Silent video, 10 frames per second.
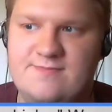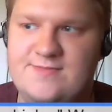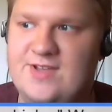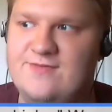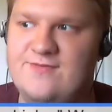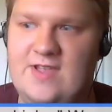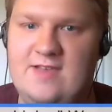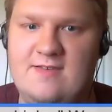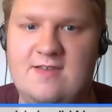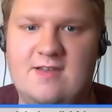
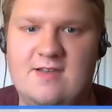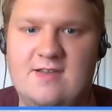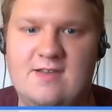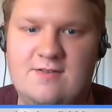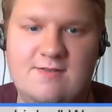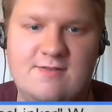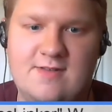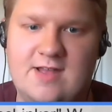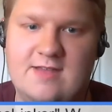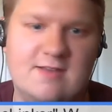VSync issues,
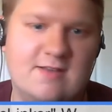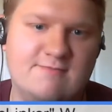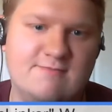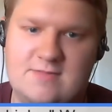nothing.